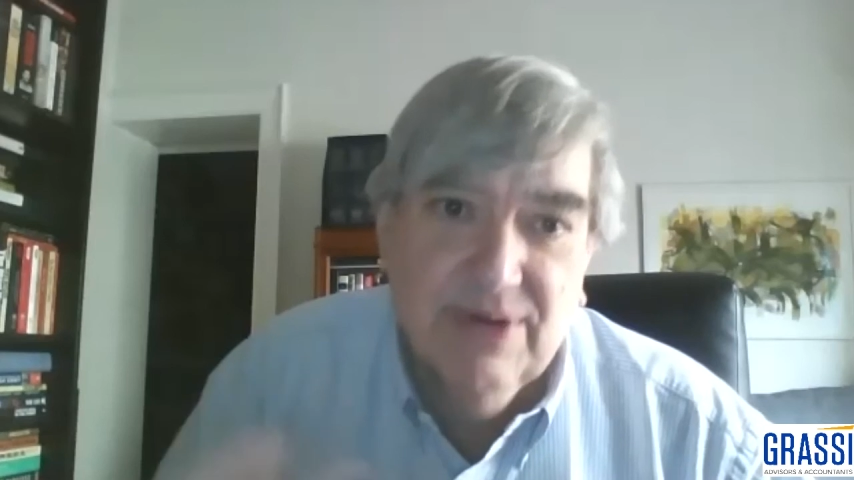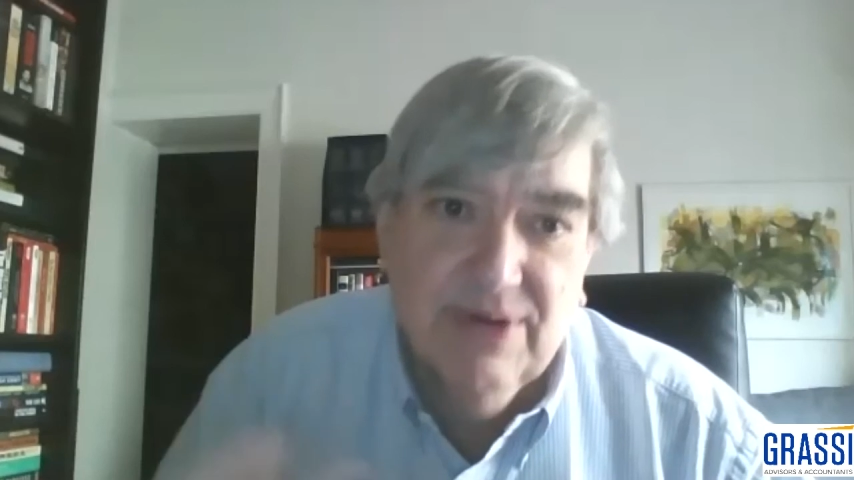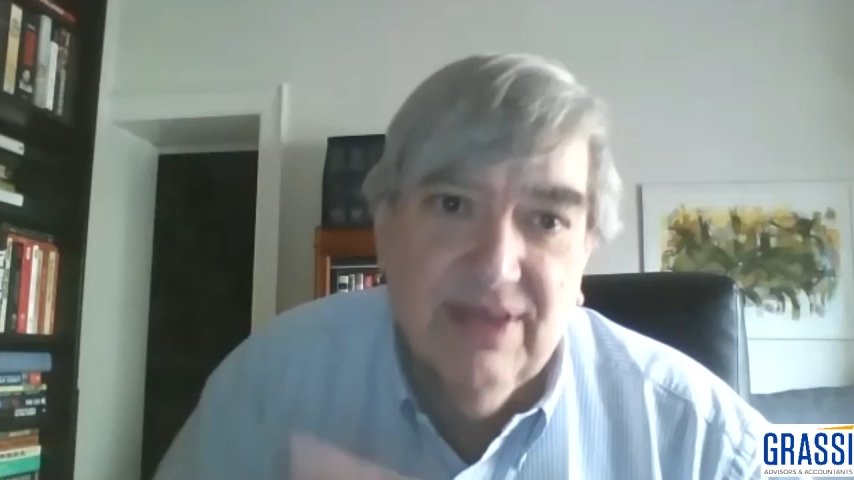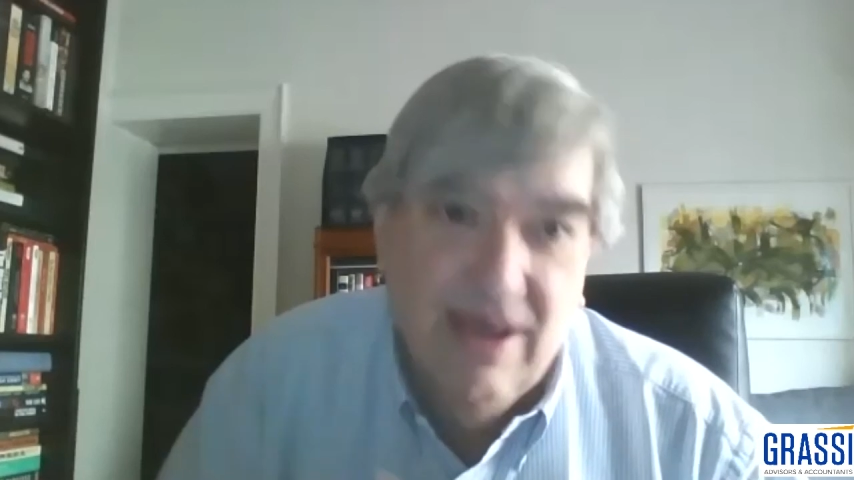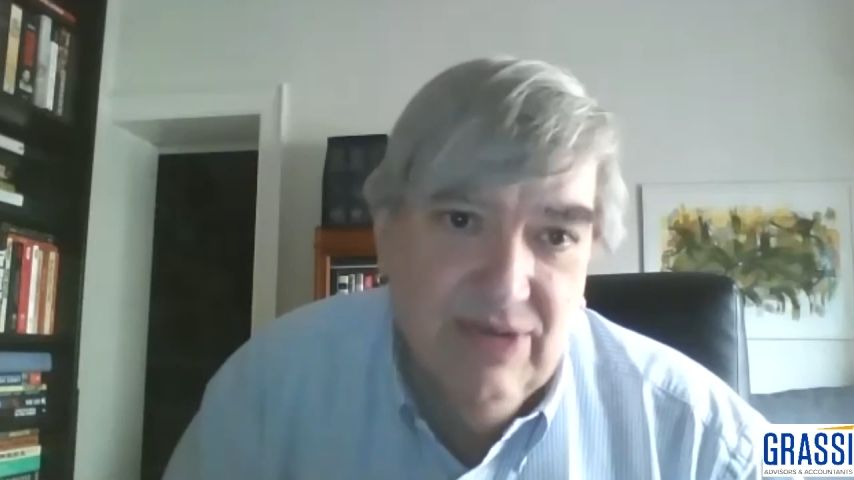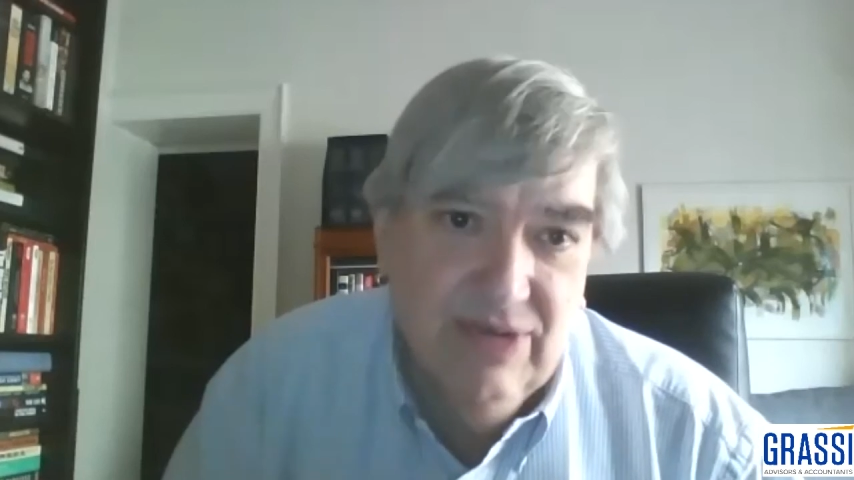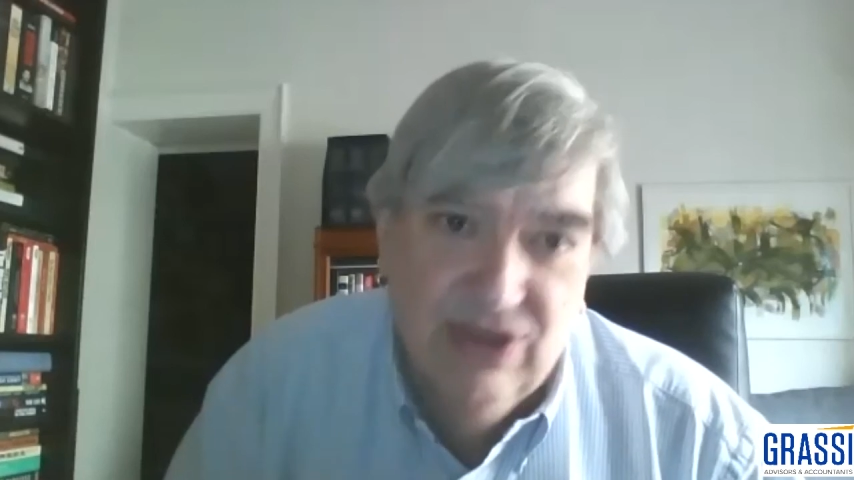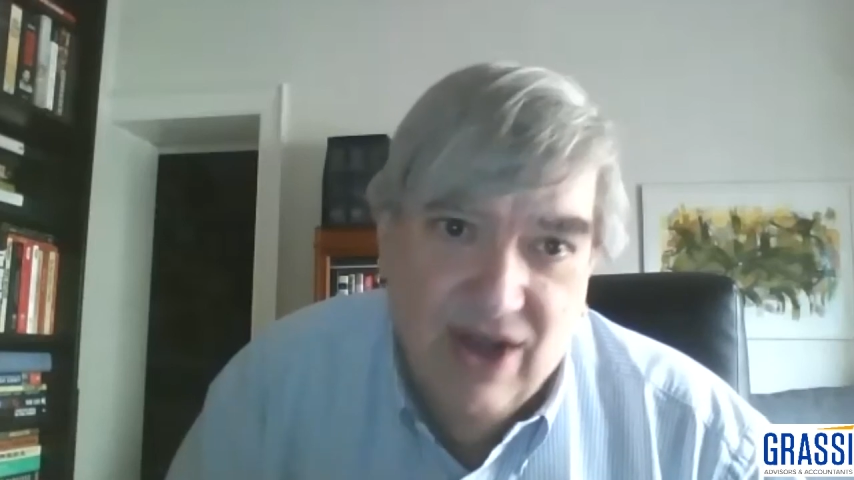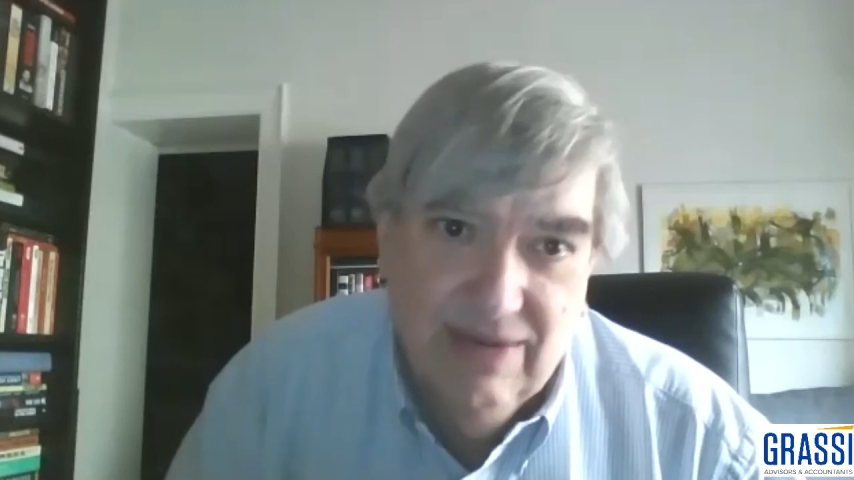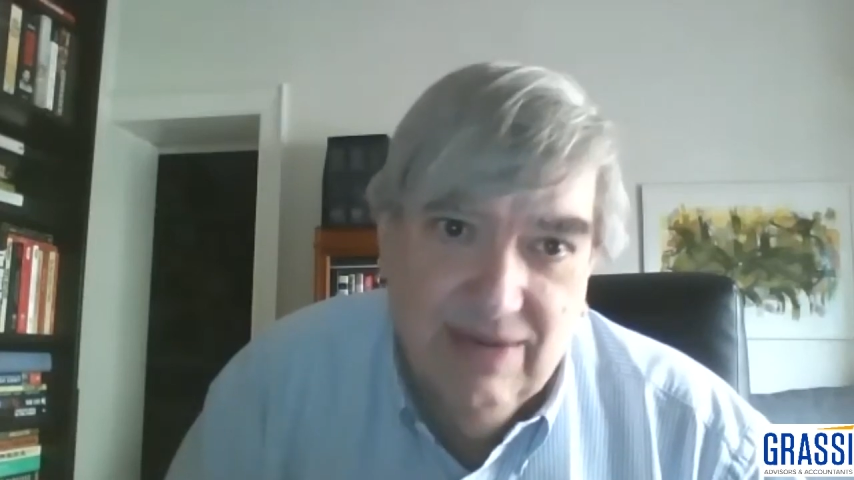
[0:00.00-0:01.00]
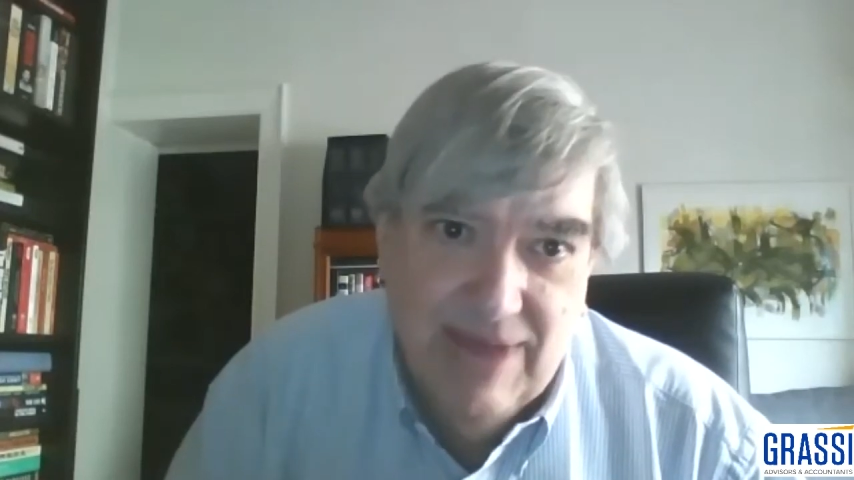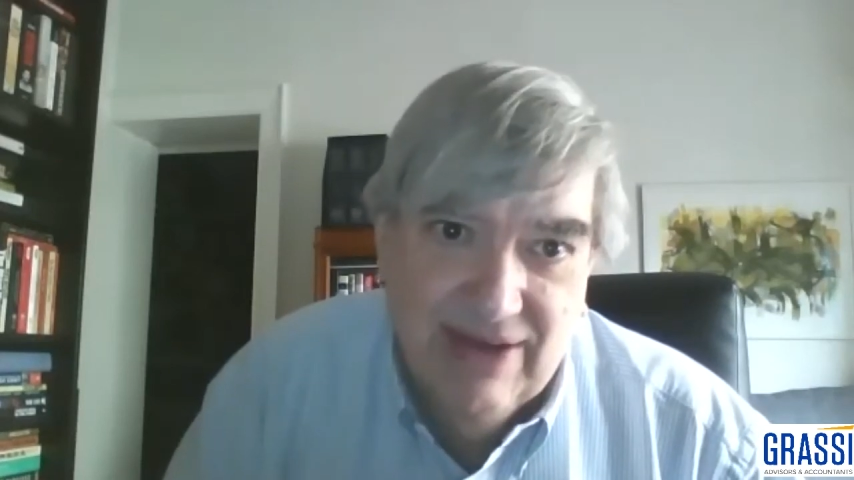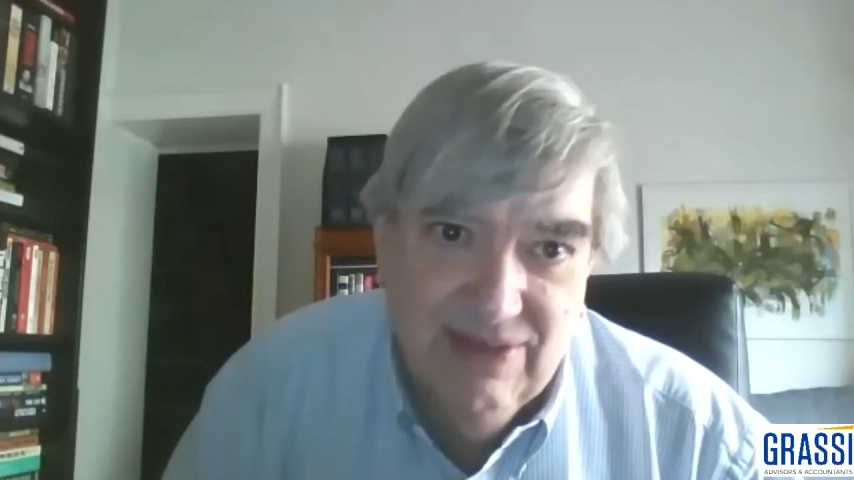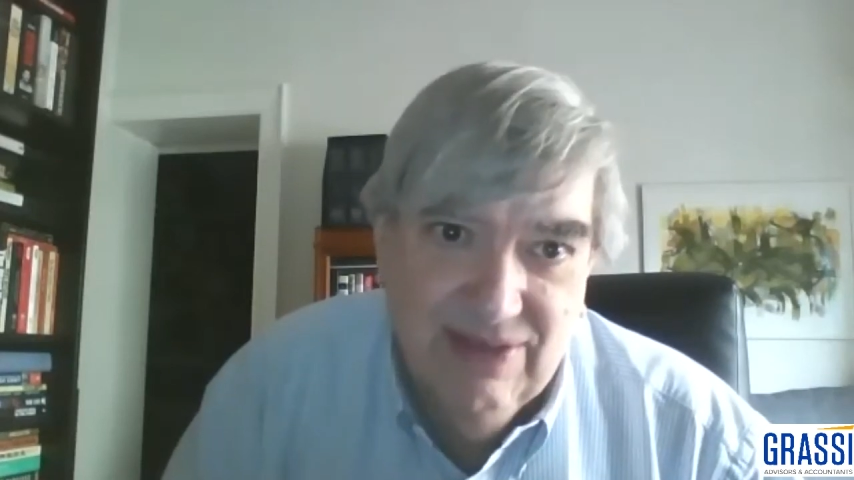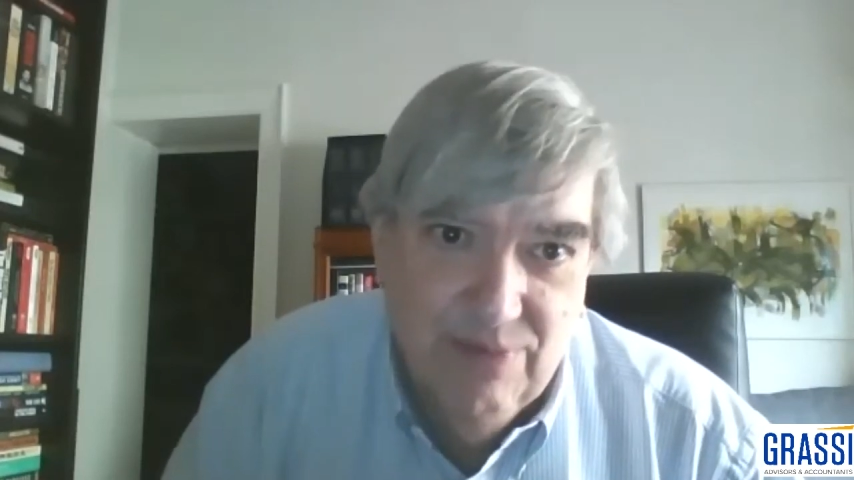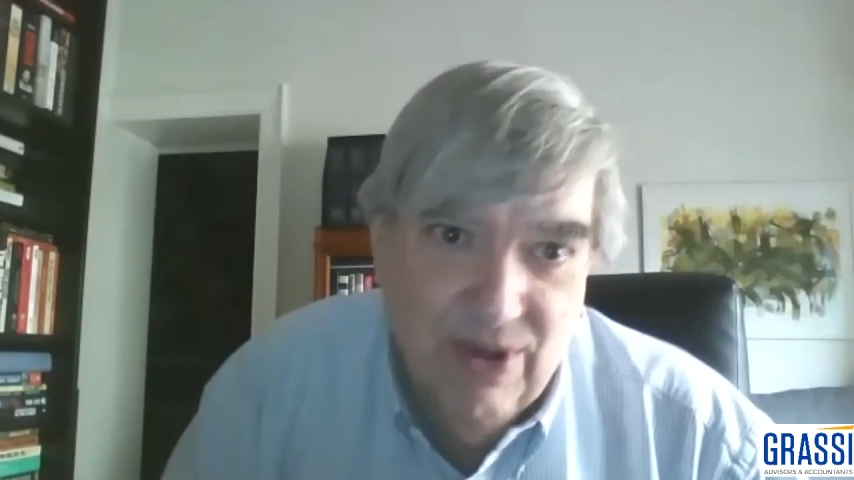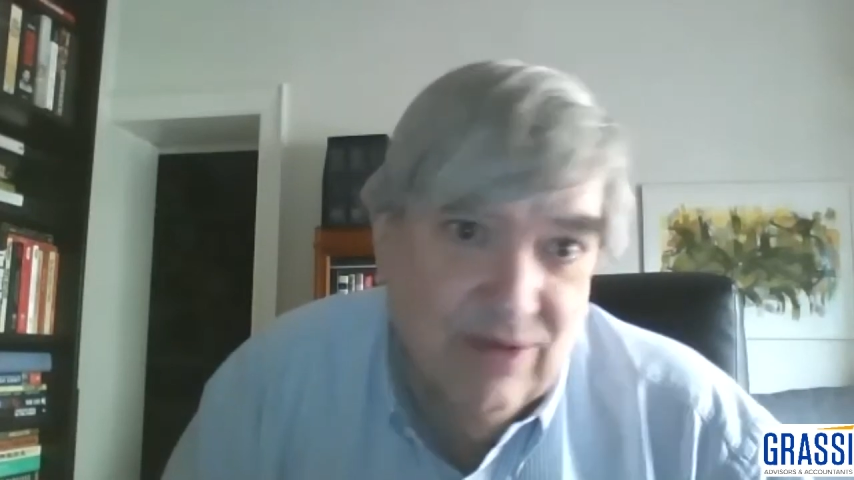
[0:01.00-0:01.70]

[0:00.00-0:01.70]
that we talk about in the book,